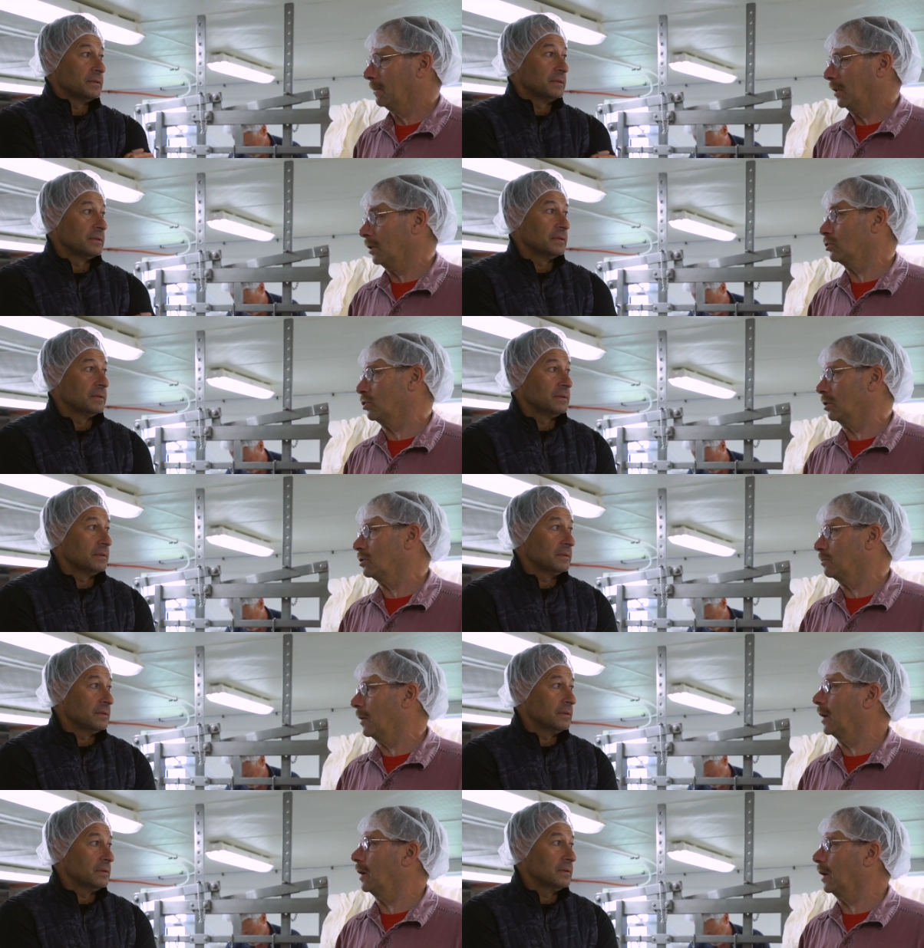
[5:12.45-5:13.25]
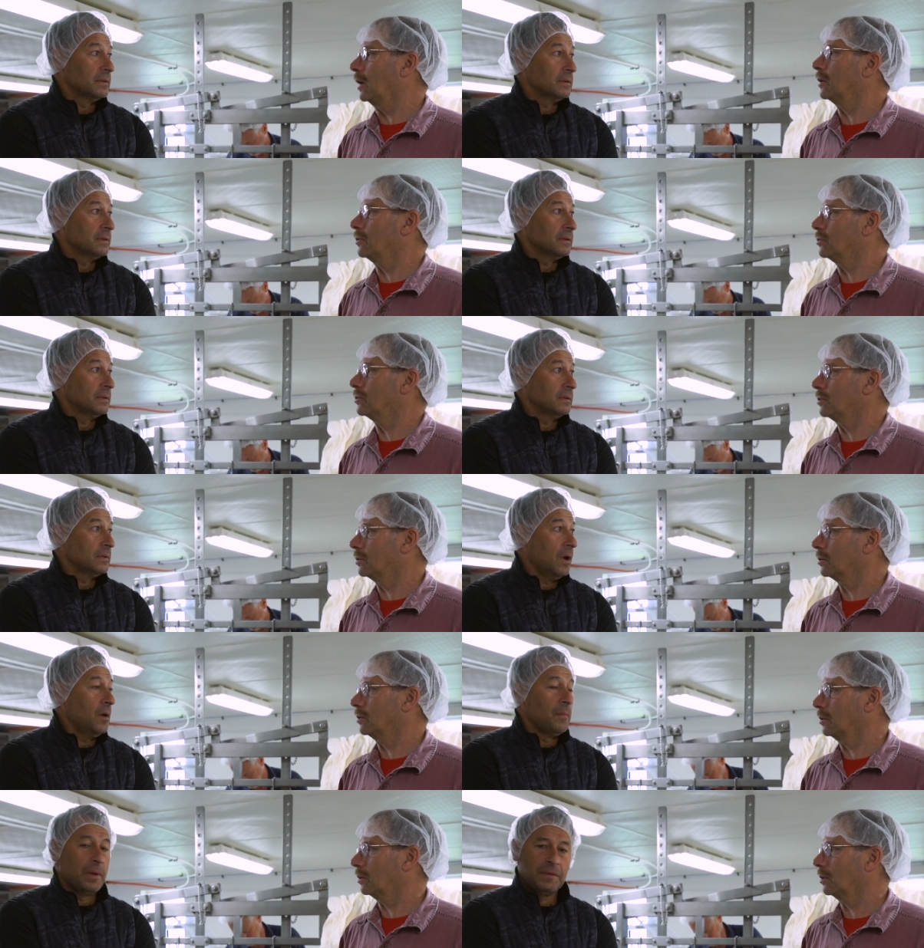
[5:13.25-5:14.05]
Speaker 1: it's it's Manhattan.
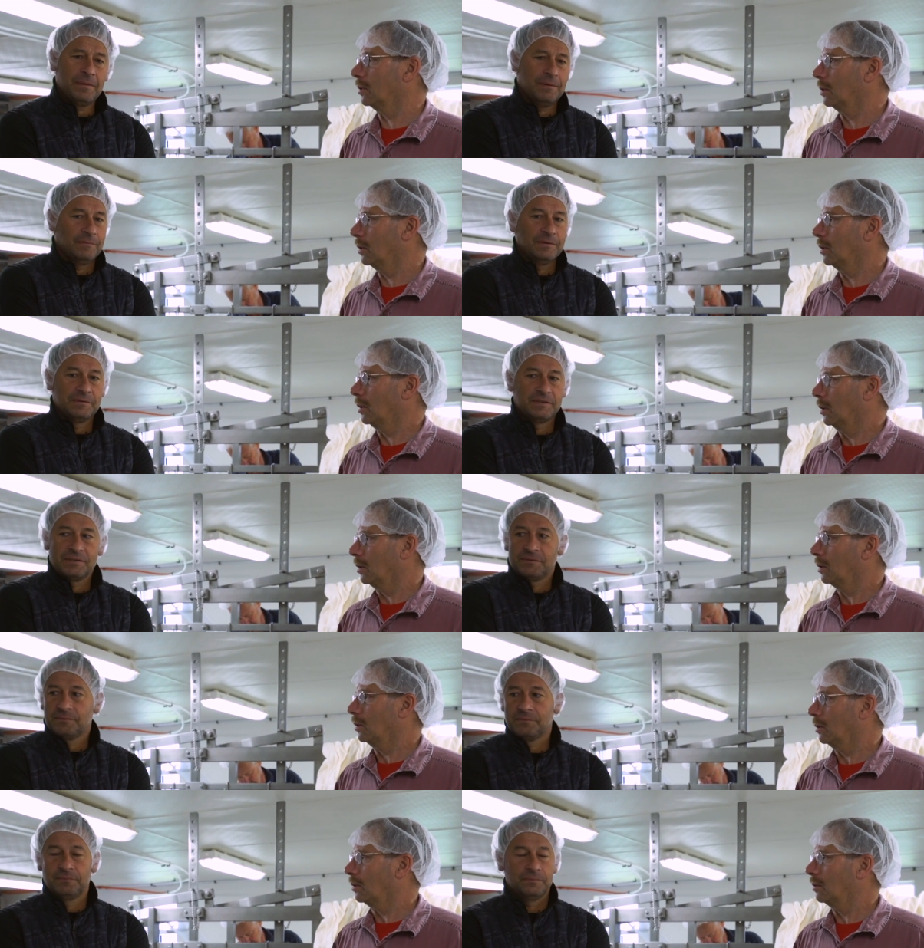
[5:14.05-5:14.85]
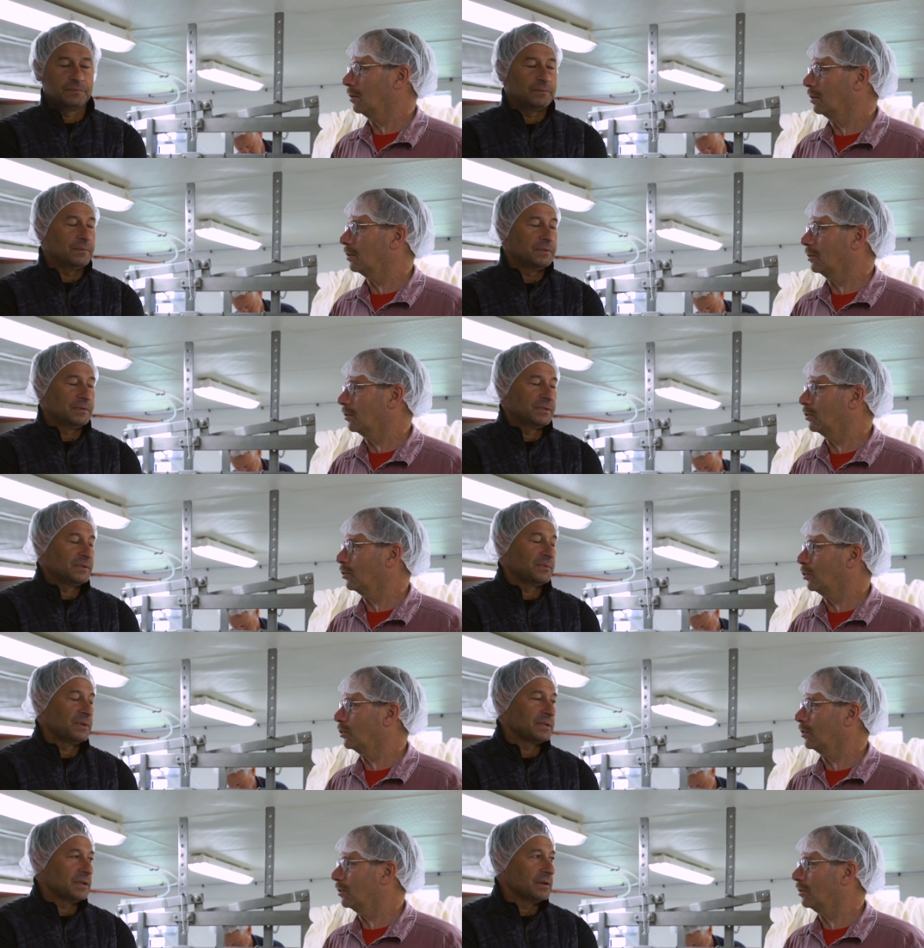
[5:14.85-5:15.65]
Oh man, we just we
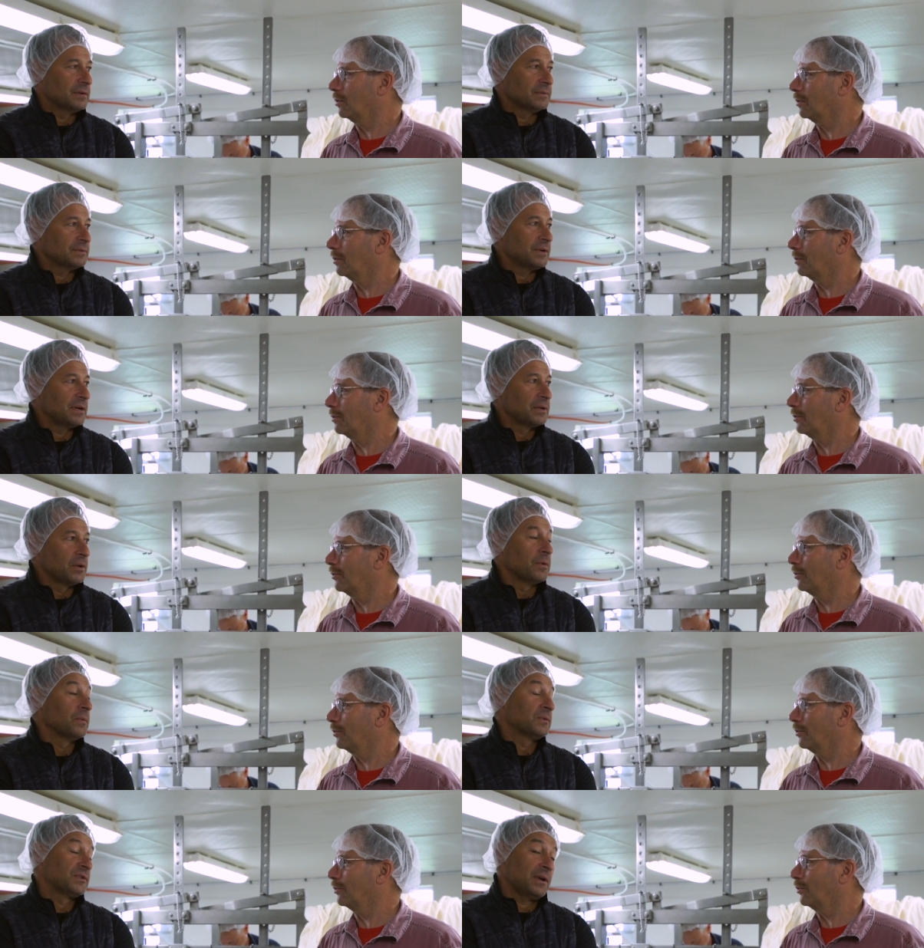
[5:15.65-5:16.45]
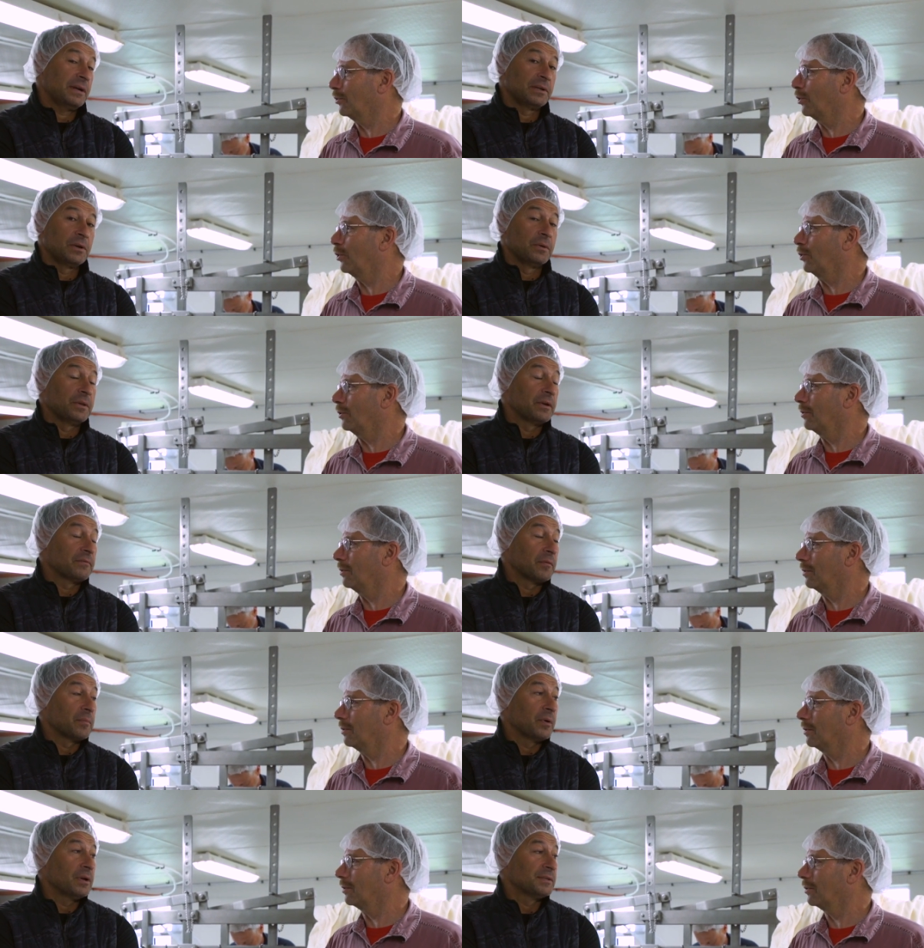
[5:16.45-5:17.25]
just went there tried to go tried to go
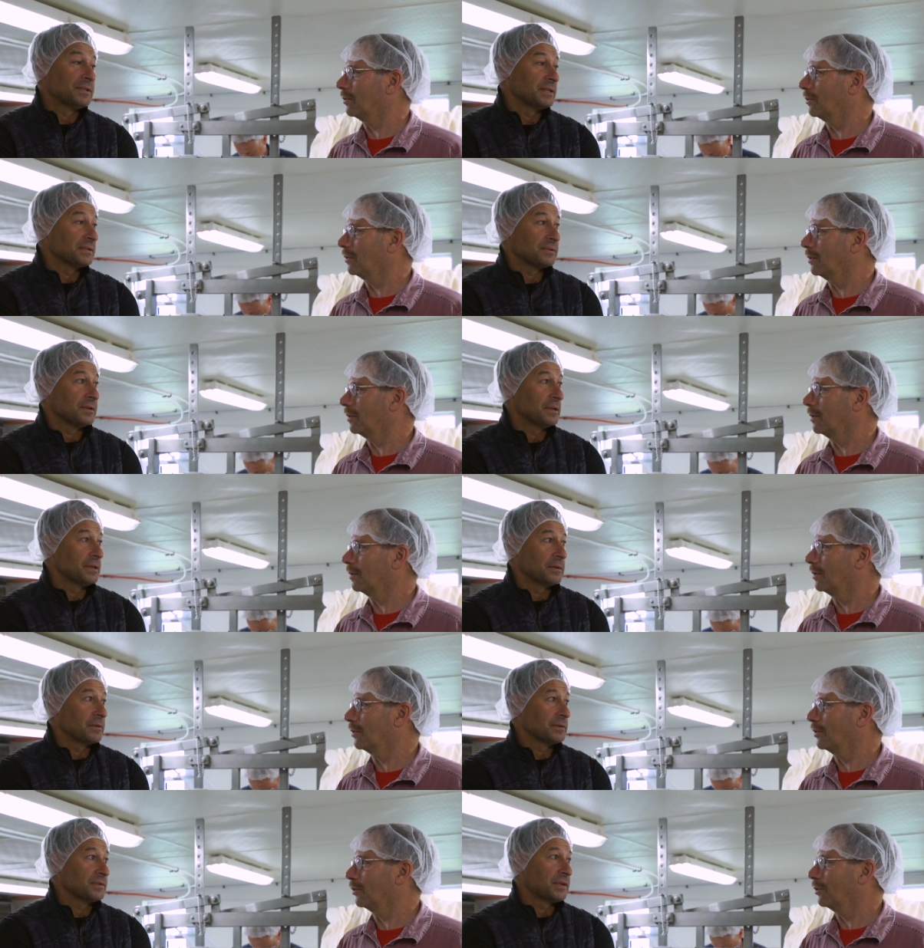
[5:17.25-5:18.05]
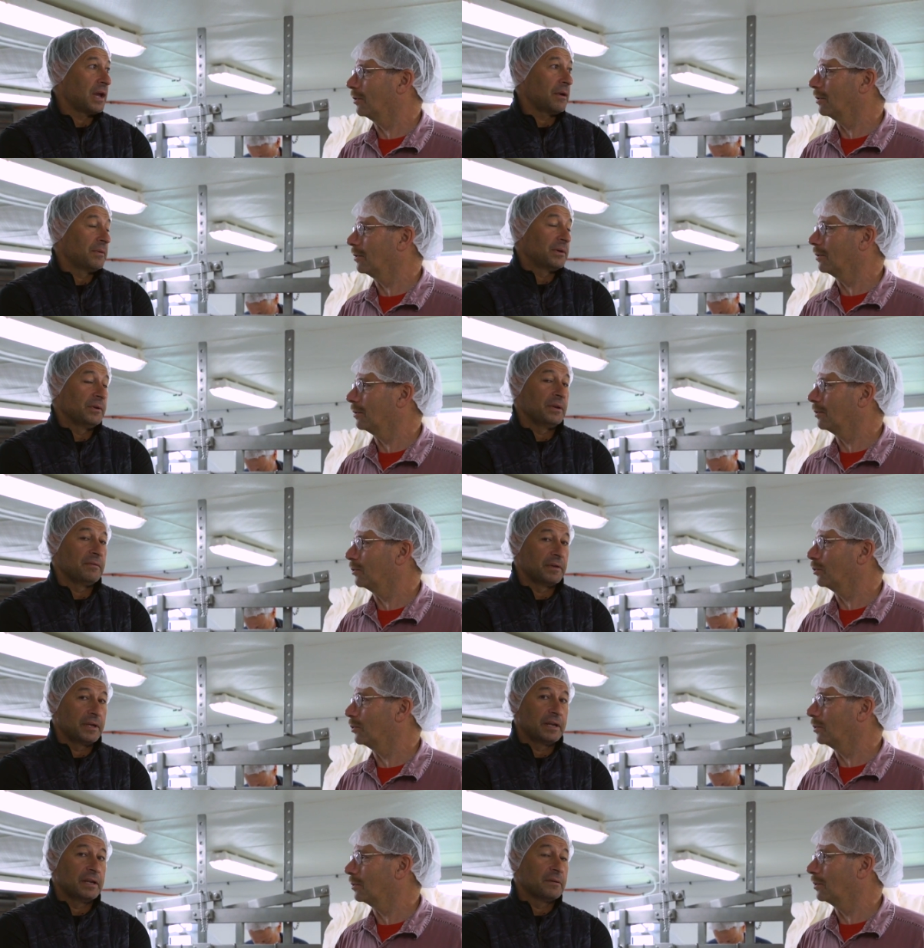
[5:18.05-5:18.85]
there for brunch yesterday. They were we couldn't
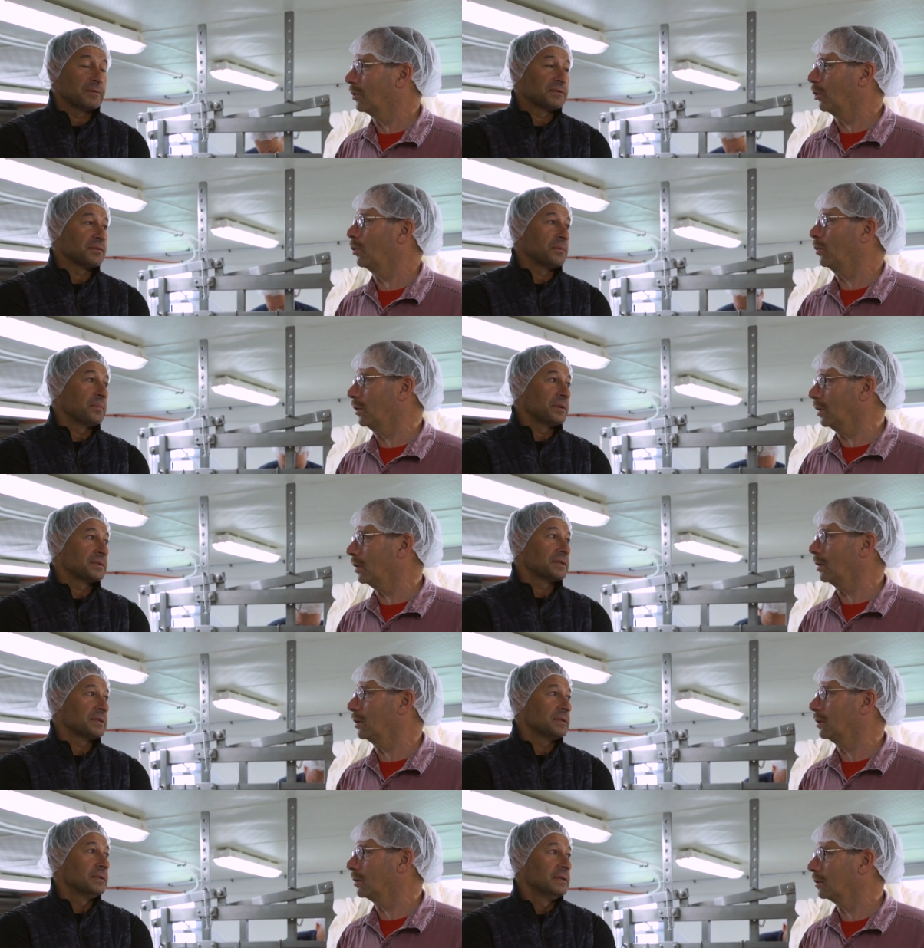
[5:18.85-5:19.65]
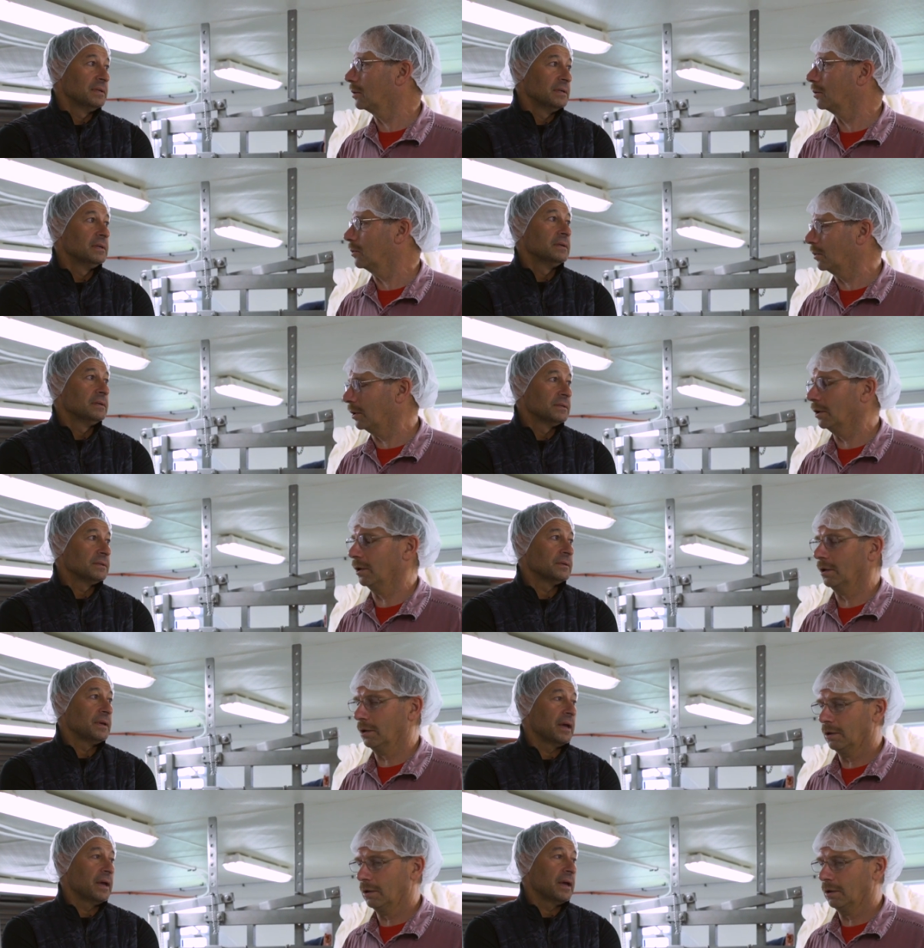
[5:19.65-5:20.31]
even get in. It was oh so really, busy. really. So,